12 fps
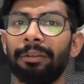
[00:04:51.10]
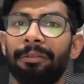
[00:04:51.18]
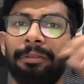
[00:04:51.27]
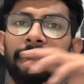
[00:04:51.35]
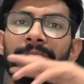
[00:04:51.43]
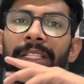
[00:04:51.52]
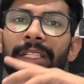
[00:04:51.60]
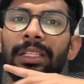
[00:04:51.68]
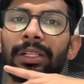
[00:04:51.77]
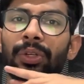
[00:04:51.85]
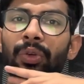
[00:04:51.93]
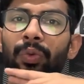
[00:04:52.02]
Visit
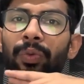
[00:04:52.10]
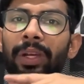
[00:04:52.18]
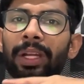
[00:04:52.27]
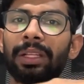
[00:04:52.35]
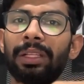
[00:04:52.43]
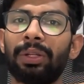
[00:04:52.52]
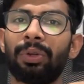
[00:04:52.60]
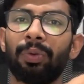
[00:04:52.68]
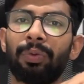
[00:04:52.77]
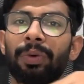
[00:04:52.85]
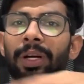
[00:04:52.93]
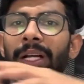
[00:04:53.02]
to where to
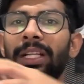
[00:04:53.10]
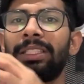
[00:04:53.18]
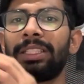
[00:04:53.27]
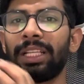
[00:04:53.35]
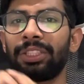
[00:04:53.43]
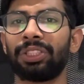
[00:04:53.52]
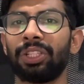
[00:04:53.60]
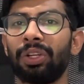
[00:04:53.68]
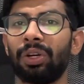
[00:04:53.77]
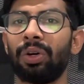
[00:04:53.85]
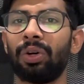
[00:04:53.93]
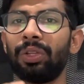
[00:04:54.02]
file section
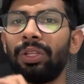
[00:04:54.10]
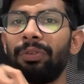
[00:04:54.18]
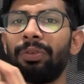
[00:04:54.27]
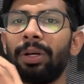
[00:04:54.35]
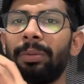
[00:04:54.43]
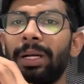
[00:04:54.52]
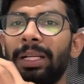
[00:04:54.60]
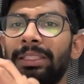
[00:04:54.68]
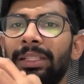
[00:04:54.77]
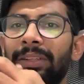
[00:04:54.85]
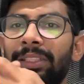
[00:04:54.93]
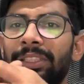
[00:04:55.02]
on the form
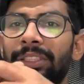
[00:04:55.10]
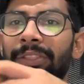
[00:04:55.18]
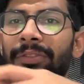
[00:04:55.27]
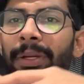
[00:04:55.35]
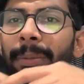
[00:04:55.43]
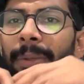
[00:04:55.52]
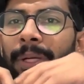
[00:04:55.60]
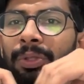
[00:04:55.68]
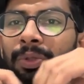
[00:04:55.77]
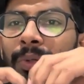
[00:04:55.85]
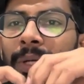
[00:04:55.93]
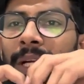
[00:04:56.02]
I-765 page
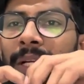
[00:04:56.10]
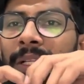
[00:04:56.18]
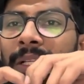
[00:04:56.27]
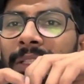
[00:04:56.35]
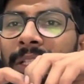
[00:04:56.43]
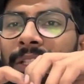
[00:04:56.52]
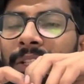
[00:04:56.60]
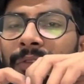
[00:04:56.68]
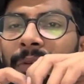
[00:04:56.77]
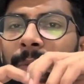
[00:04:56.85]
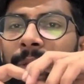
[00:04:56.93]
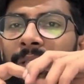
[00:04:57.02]
to get the exact
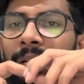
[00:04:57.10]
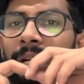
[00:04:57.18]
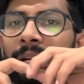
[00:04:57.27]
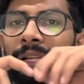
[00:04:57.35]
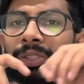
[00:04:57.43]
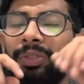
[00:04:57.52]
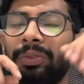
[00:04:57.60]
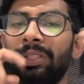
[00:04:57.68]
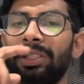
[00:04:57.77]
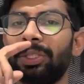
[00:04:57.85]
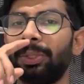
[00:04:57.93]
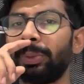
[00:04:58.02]
information, and also
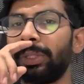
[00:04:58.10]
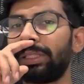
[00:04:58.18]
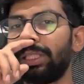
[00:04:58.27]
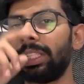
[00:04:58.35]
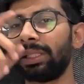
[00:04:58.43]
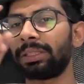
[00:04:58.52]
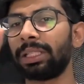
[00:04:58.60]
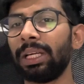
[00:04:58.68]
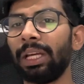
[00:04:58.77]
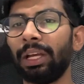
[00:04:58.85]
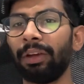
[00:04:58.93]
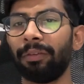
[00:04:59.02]
visit the USCIS
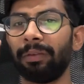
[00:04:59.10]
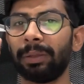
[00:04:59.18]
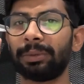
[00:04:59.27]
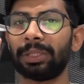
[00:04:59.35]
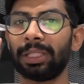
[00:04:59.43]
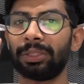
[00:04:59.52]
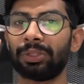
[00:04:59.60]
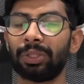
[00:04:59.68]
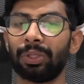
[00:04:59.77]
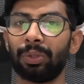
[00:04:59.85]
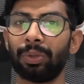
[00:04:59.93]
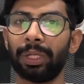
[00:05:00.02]
websites
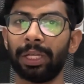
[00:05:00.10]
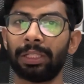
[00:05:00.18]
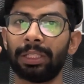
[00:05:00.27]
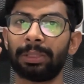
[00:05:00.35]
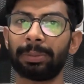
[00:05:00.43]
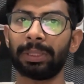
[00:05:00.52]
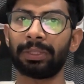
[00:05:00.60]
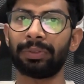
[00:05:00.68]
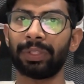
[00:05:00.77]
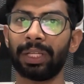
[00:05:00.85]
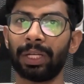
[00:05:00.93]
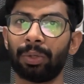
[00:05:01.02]
to take the
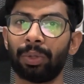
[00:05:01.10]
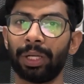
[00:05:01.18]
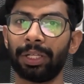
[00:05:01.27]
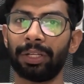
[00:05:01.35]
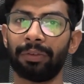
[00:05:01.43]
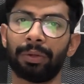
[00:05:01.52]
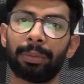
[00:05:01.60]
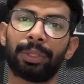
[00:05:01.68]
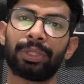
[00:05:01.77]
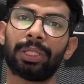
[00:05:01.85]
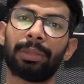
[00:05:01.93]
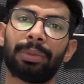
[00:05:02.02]
specific and correct
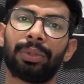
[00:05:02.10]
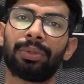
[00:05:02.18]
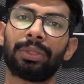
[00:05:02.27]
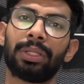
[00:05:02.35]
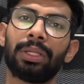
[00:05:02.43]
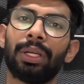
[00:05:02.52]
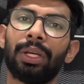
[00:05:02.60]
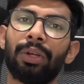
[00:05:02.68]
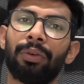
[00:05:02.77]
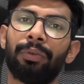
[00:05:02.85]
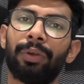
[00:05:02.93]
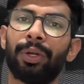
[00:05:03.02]
information about
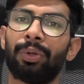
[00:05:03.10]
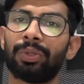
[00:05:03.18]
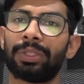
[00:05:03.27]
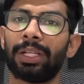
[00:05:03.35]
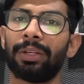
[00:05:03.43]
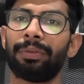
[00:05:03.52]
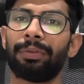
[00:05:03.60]
where to send